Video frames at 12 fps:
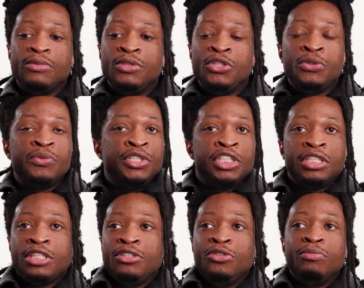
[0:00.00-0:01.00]
you
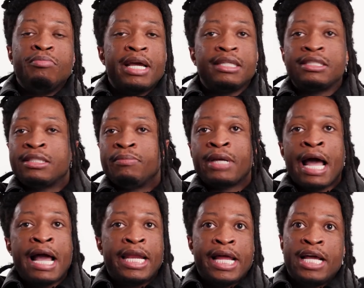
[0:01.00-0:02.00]
met some
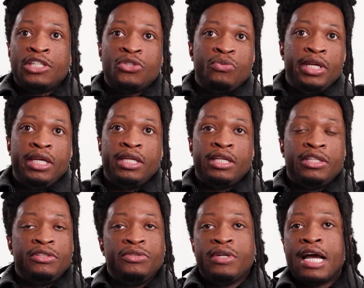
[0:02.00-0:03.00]
guy last week
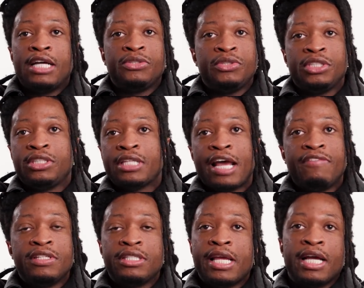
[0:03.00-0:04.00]
and you guys were just
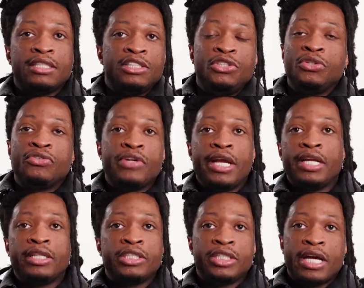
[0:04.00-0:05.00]
having sex and you
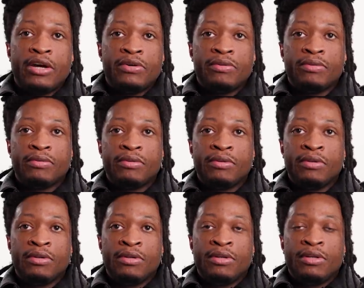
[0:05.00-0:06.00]
created a child. Sure.
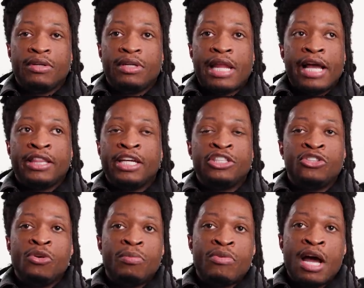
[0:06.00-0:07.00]
Like, there's
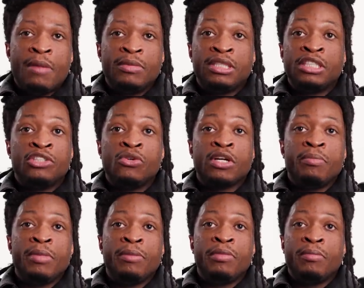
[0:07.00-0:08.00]
no promise. There's no
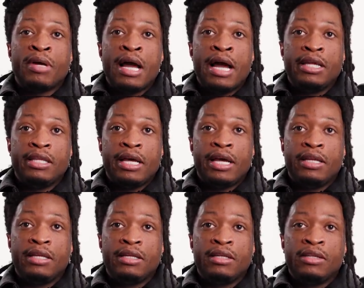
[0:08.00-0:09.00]
commitment behind that.
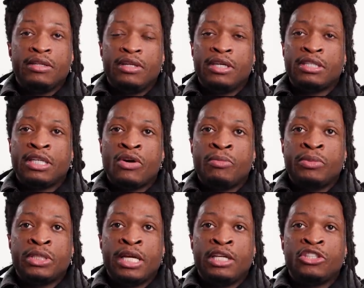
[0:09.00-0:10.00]
You understand what I'm
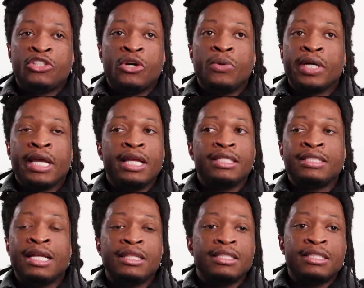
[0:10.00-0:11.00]
saying? So again, it's
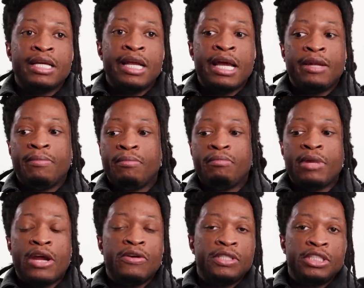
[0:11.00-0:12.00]
not to say that
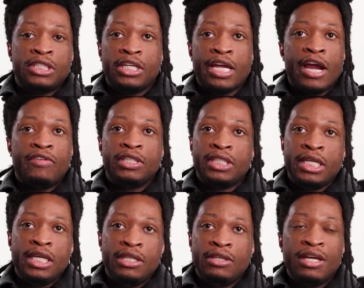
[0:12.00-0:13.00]
marriage is a
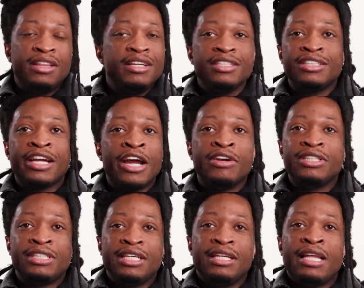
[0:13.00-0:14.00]
guarantee. Nothing is a
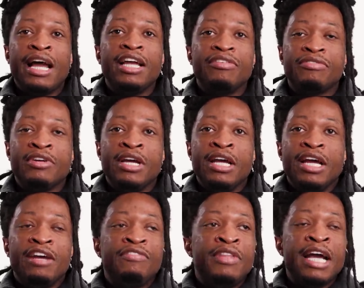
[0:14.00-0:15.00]
guarantee in life.
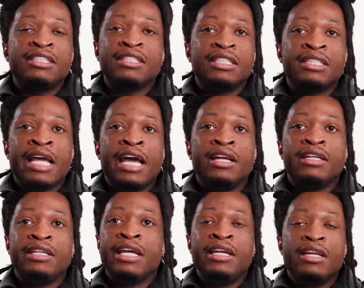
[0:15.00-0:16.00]
If that's the
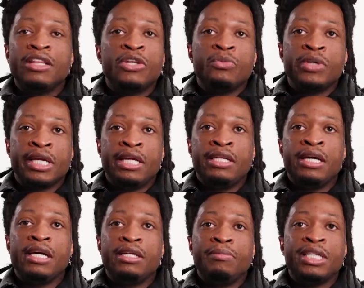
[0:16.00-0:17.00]
standard, then nothing will get
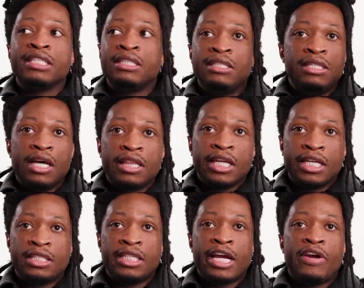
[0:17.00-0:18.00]
done, because nothing
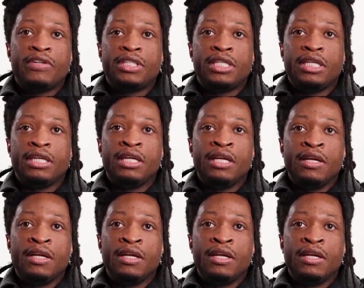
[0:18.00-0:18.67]
is a guarantee.